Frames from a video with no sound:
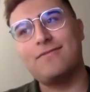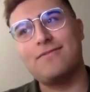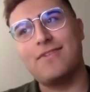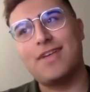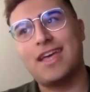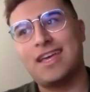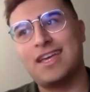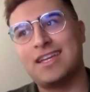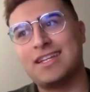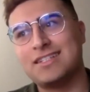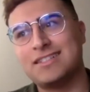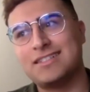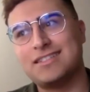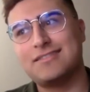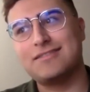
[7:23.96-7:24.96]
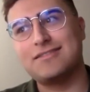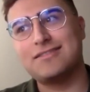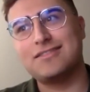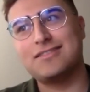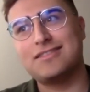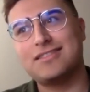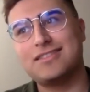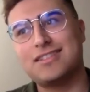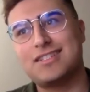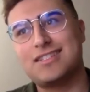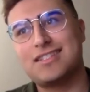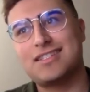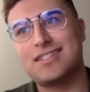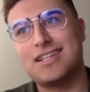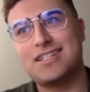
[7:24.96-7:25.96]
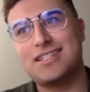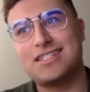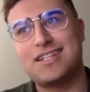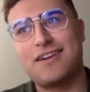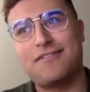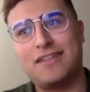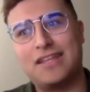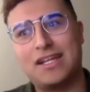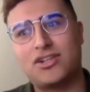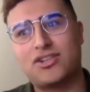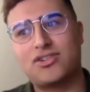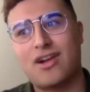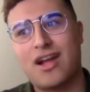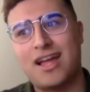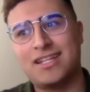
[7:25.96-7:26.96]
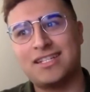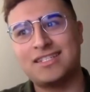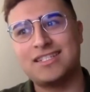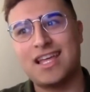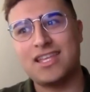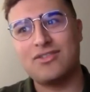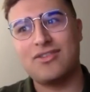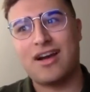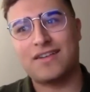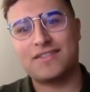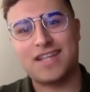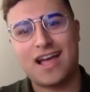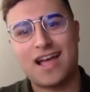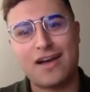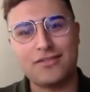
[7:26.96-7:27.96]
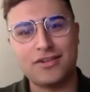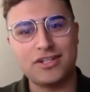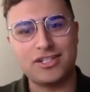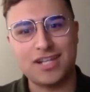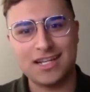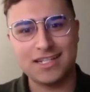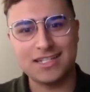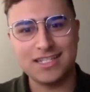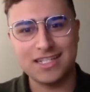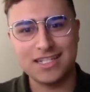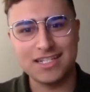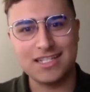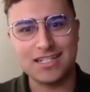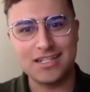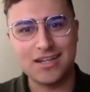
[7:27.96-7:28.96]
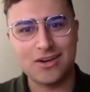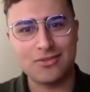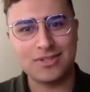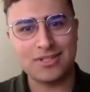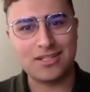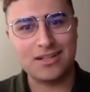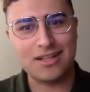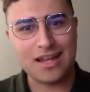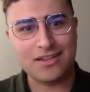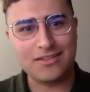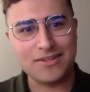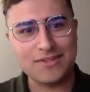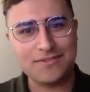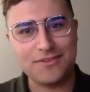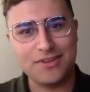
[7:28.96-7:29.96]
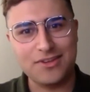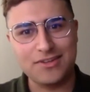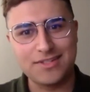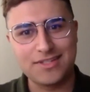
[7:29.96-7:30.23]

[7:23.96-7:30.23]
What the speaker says: And it's definitely a trend that you have to have your JD to go into a lot of those fields.